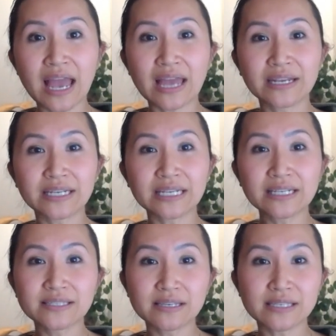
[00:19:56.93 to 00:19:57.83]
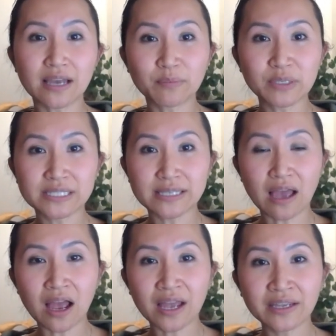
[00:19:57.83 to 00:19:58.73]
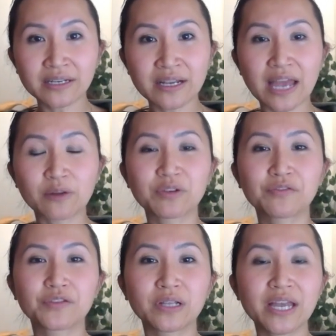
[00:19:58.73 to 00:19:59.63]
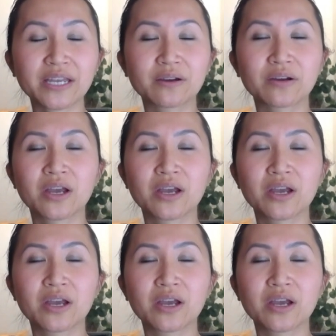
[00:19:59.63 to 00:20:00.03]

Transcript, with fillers: and it eats us up inside, and we feel like